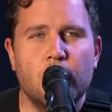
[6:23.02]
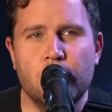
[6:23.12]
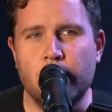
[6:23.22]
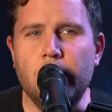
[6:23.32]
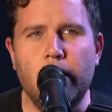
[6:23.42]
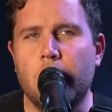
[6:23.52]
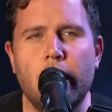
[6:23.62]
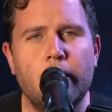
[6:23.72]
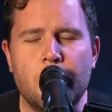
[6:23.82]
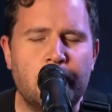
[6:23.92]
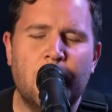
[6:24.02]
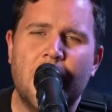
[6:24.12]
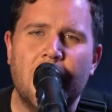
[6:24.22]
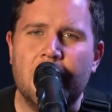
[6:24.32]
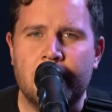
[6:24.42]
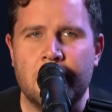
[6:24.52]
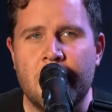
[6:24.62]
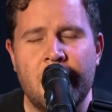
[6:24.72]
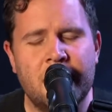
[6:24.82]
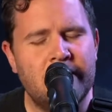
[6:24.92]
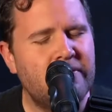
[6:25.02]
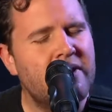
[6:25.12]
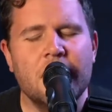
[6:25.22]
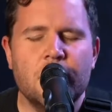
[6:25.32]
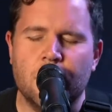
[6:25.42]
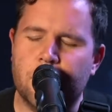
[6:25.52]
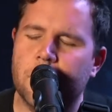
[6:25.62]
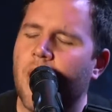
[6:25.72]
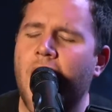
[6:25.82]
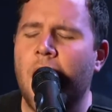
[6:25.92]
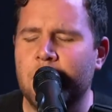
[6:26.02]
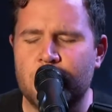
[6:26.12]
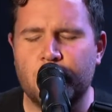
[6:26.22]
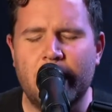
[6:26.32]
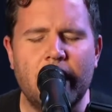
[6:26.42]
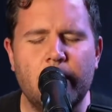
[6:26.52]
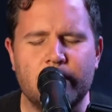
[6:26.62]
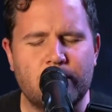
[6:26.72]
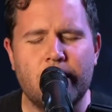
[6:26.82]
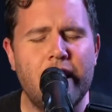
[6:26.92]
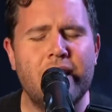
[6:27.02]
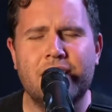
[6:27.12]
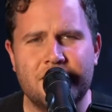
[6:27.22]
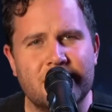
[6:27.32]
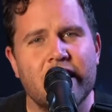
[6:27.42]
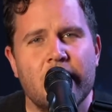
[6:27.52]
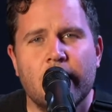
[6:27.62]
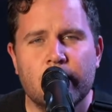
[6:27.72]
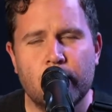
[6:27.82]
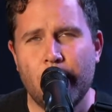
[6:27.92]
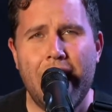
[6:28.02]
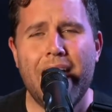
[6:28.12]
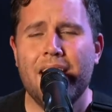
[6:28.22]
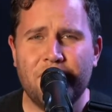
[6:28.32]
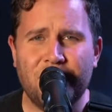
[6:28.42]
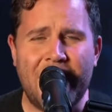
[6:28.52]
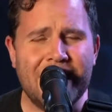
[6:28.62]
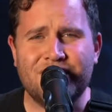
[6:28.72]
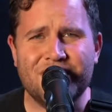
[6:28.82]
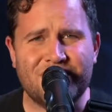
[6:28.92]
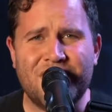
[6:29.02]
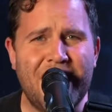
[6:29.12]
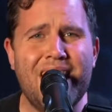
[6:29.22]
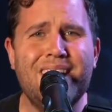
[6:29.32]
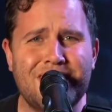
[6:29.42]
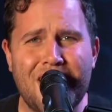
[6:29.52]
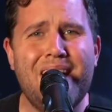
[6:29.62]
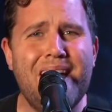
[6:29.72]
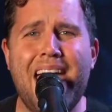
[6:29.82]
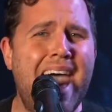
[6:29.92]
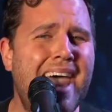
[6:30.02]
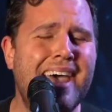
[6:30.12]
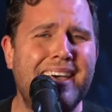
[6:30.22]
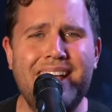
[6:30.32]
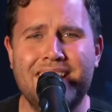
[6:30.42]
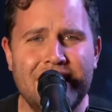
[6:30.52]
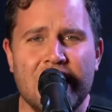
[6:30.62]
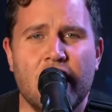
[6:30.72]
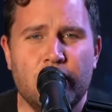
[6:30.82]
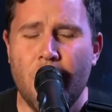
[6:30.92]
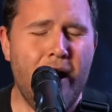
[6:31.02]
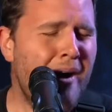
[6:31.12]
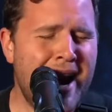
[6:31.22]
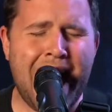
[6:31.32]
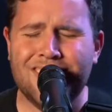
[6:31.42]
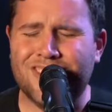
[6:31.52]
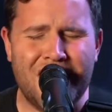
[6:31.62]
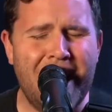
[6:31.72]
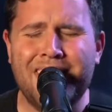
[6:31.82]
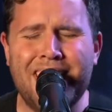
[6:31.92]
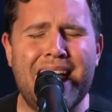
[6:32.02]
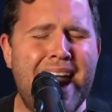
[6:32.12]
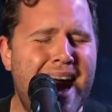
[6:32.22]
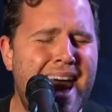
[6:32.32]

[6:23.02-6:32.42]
Your word will be enough, your promise we will trust, and greater things are still ahead. You're not done yet.